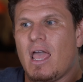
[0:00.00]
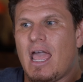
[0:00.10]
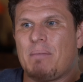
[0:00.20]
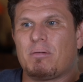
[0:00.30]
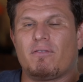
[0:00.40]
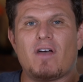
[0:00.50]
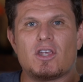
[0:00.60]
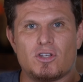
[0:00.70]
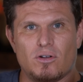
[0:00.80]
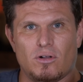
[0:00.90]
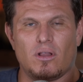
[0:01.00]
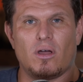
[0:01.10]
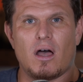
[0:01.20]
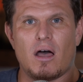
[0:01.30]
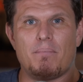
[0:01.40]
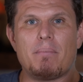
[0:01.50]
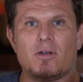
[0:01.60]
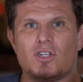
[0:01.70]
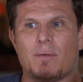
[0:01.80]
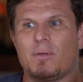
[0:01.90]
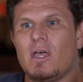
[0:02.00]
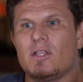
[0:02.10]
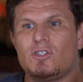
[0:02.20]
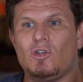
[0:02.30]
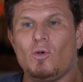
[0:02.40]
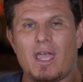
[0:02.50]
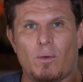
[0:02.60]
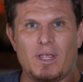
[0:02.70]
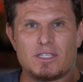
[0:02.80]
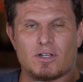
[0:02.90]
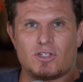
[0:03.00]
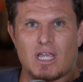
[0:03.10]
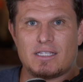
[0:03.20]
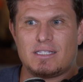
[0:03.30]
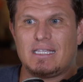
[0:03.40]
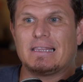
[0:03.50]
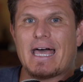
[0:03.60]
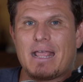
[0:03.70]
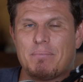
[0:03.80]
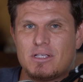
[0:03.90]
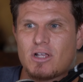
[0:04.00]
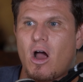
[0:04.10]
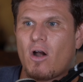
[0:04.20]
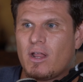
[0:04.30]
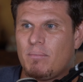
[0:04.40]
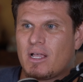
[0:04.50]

a professional membership to a research entity like Messari,